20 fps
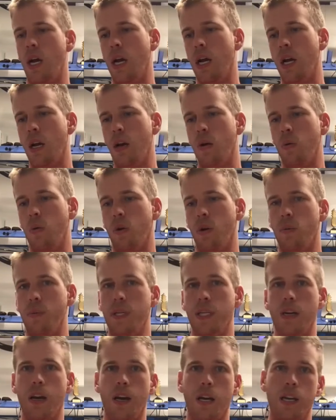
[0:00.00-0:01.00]
We're going
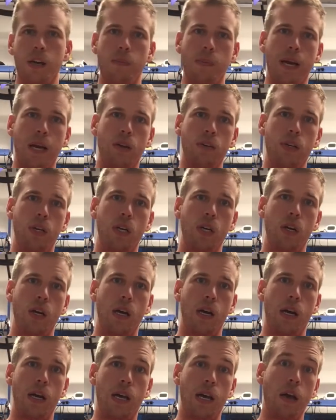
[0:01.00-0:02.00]
to be talking about
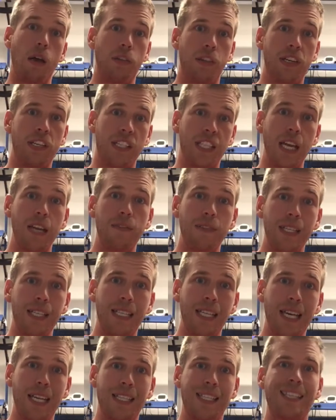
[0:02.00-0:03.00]
health and safety
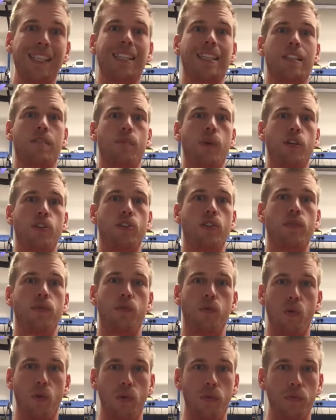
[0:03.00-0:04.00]
testing, especially
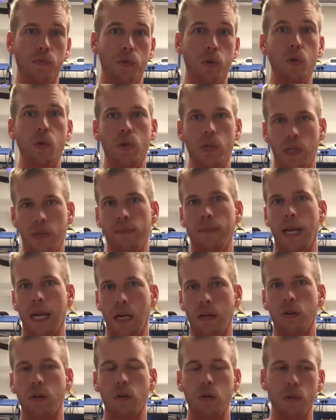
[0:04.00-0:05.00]
for food and
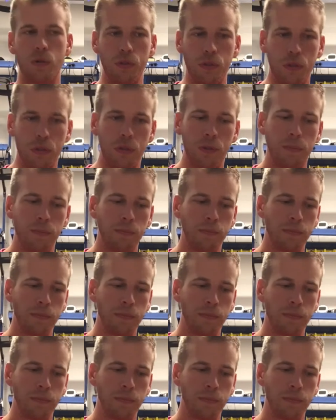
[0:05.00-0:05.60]
agriculture.